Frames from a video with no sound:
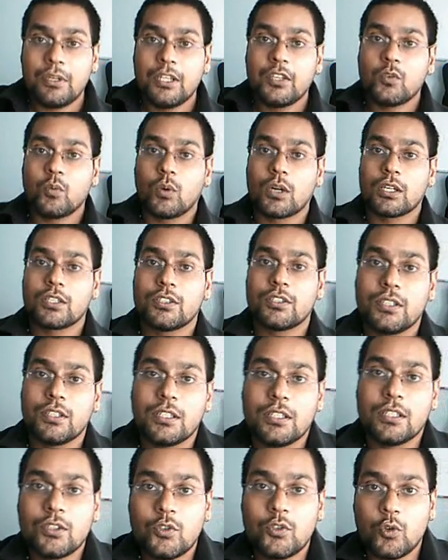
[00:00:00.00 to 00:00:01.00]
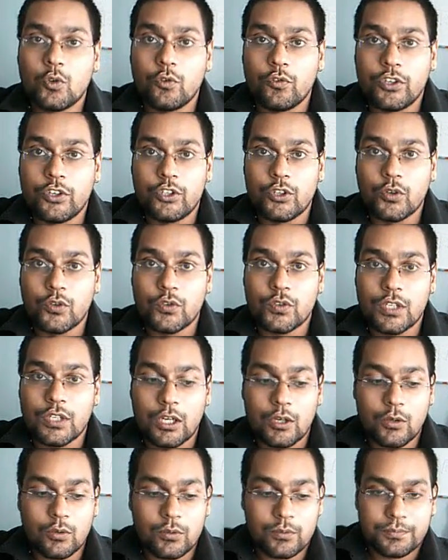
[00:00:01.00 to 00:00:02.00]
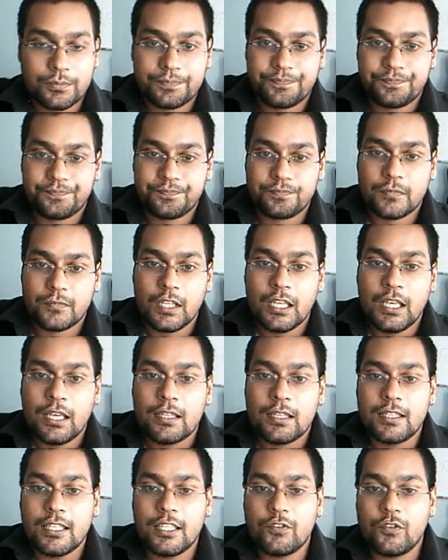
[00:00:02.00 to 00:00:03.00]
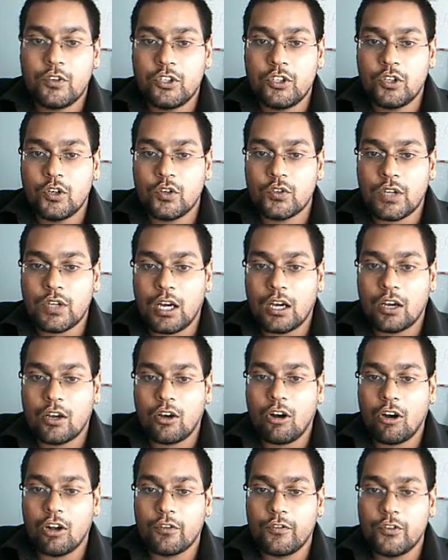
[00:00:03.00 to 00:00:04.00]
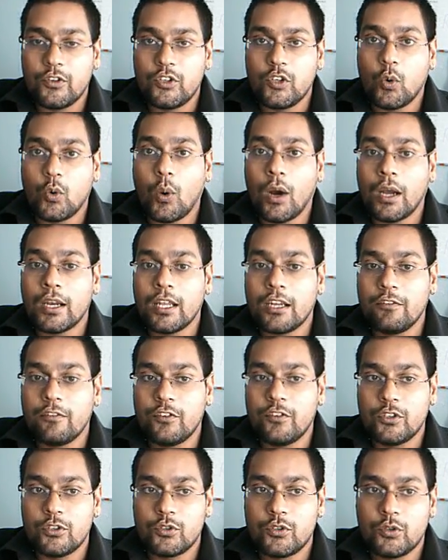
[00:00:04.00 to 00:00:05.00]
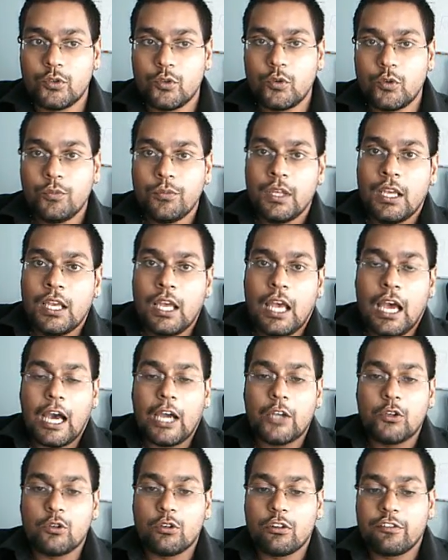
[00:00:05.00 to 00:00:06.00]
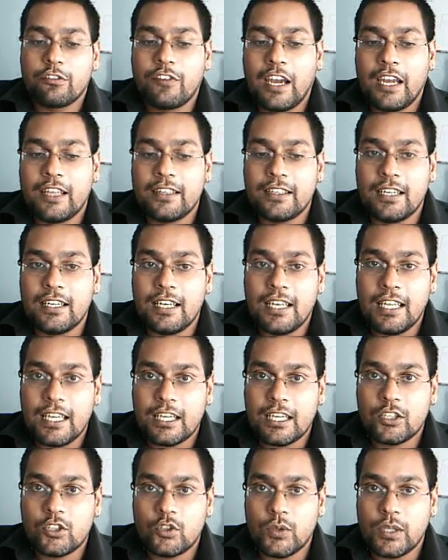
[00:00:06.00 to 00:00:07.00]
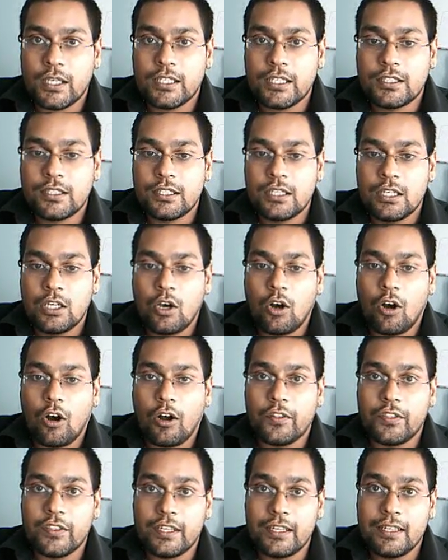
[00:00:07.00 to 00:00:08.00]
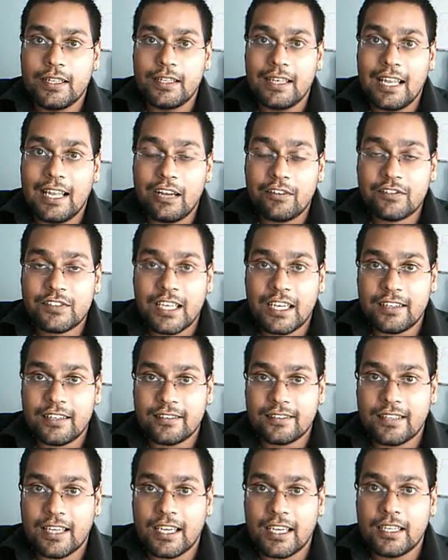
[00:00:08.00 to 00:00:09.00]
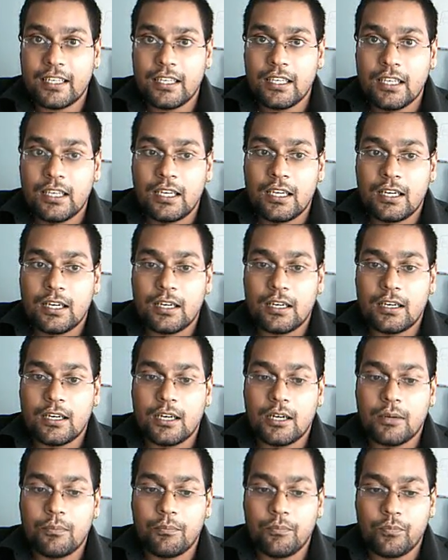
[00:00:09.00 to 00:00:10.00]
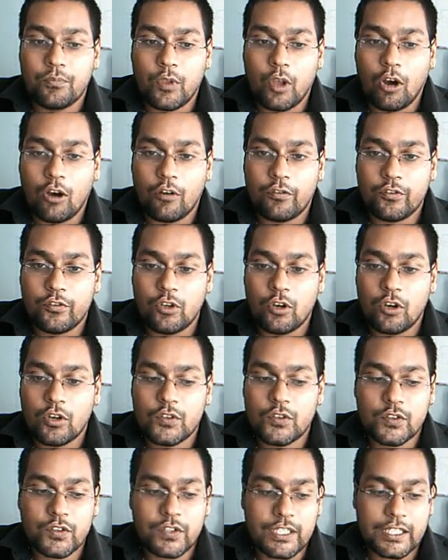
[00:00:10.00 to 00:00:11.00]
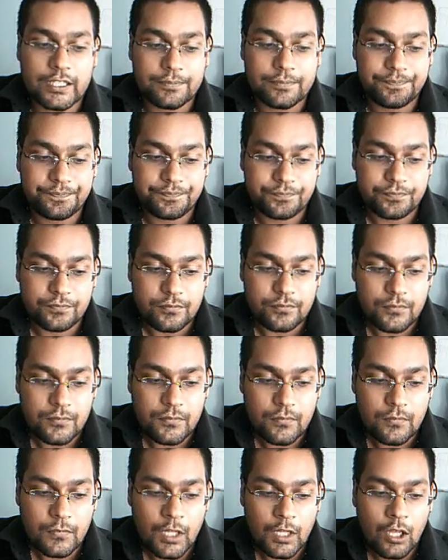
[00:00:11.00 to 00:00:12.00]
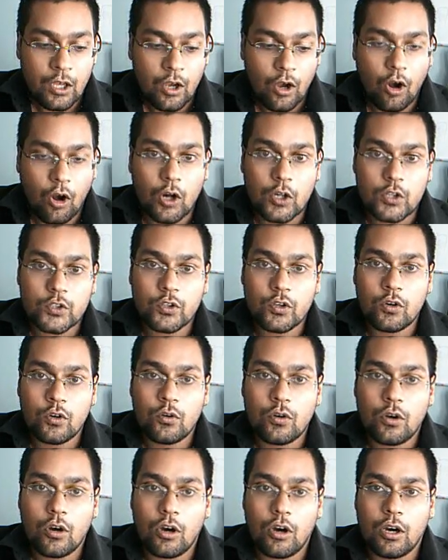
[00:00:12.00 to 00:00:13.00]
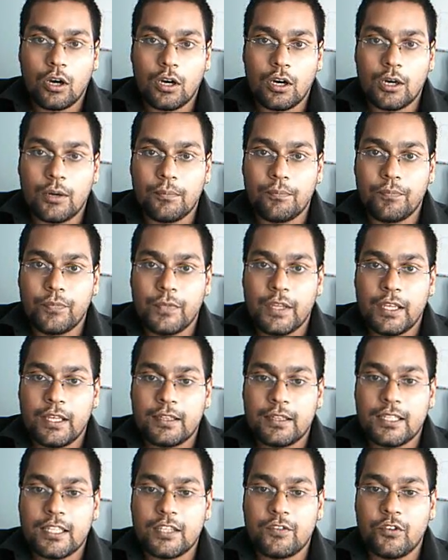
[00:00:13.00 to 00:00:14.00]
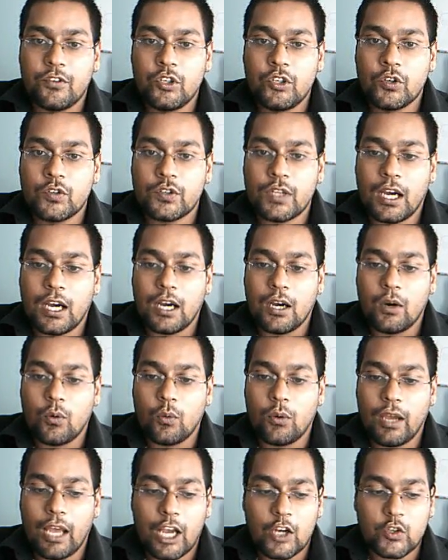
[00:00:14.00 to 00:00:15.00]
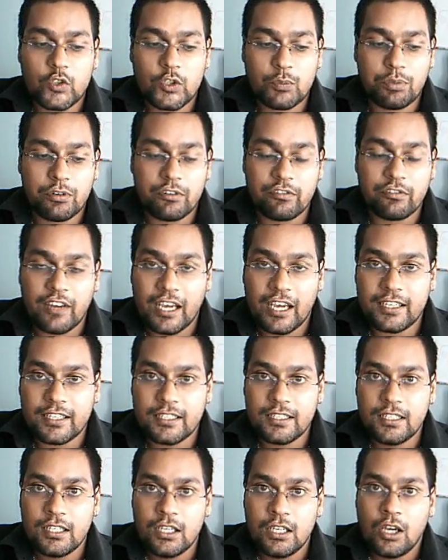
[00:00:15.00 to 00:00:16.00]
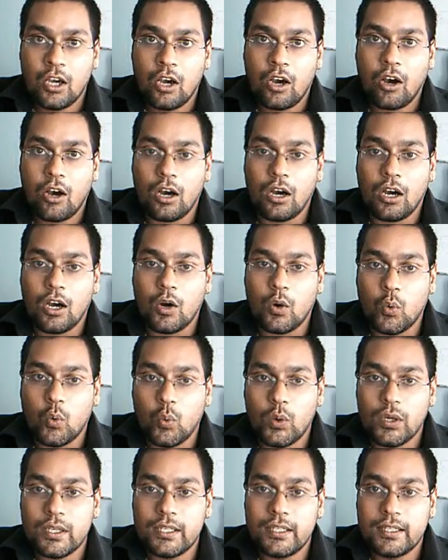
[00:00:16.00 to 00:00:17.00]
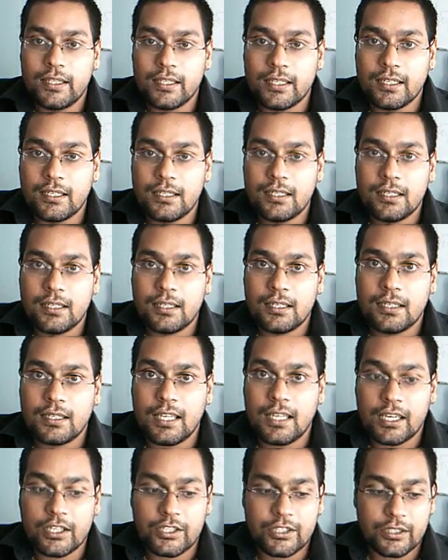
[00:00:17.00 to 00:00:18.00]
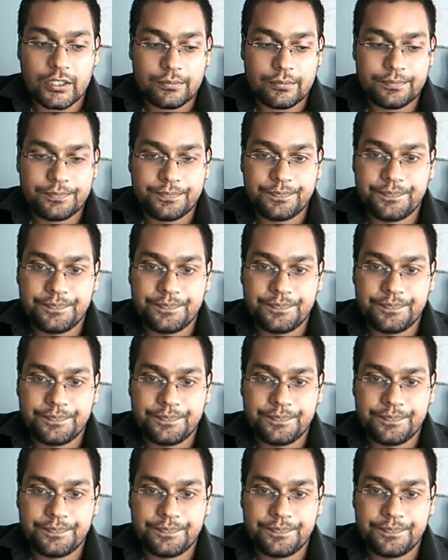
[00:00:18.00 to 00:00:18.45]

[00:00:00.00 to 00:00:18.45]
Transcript: Please watch the two videos now. These videos are called video 1 and video 2, and you will find the link to it on the left hand side of your screen. Also, these videos were actually provided with the lecture.